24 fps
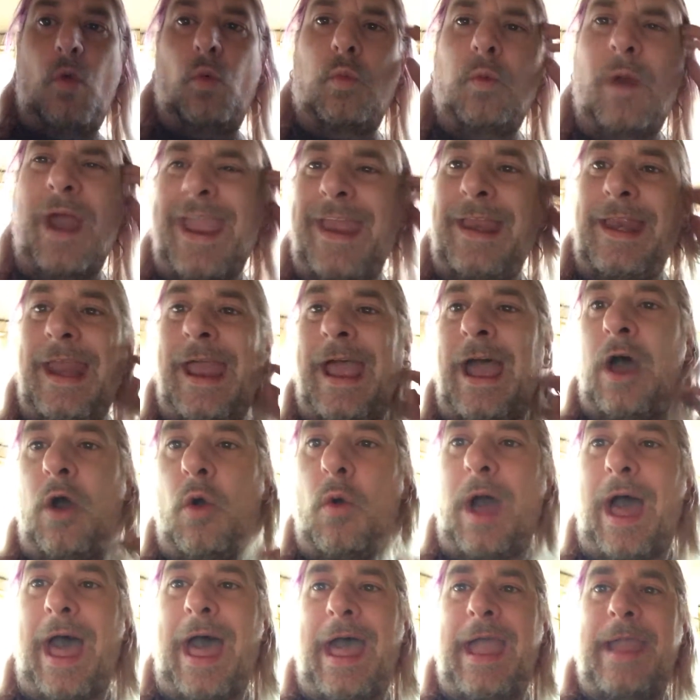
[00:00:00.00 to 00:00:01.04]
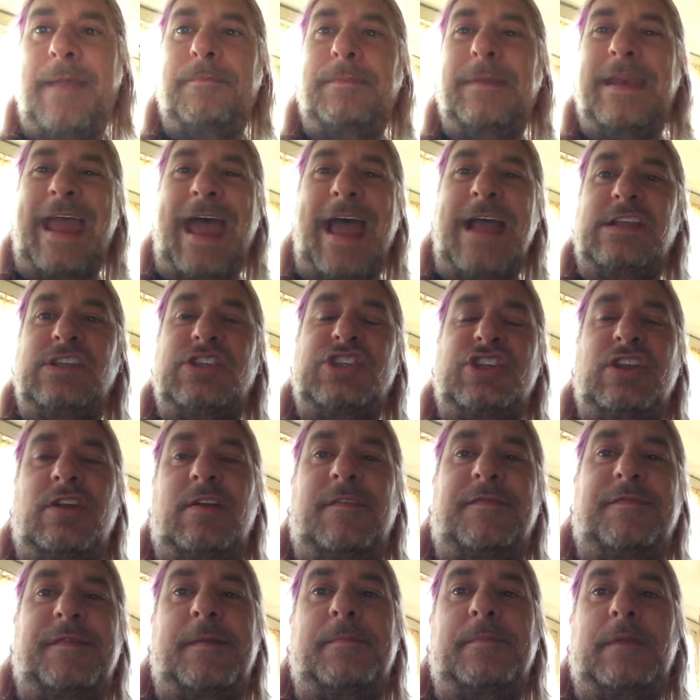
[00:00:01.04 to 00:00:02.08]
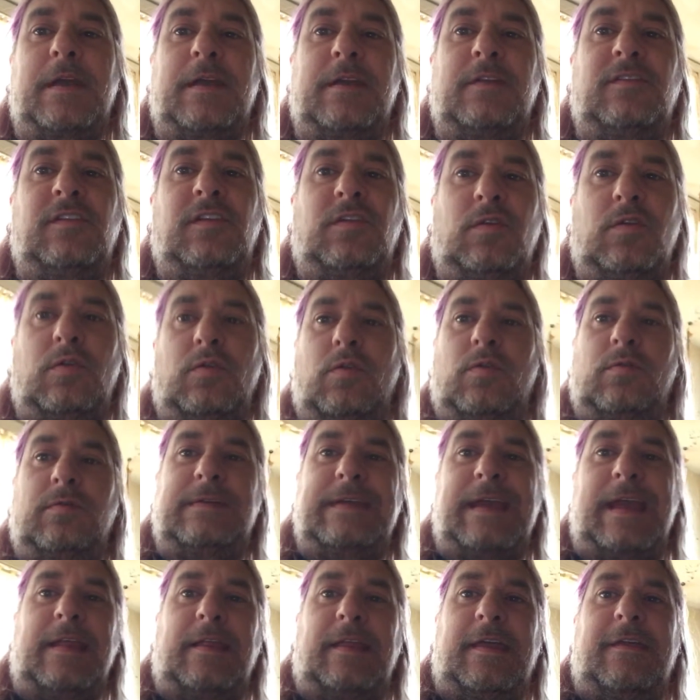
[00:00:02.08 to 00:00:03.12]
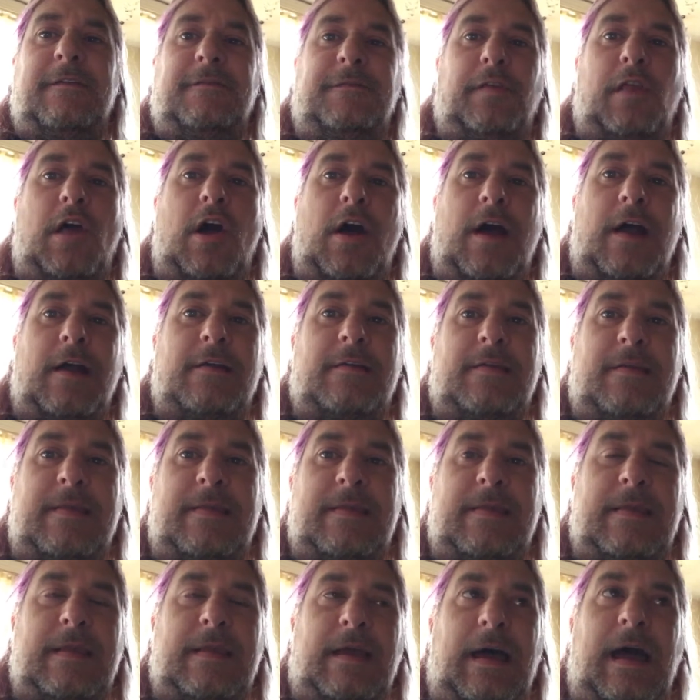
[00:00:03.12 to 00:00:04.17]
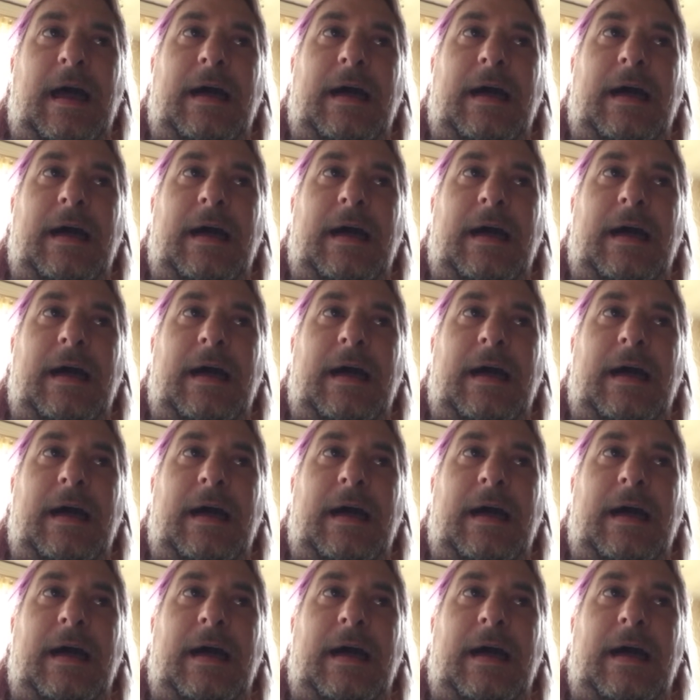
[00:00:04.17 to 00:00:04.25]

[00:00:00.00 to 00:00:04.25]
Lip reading: Right now, I'm not sure if I'm going to do daily vlogs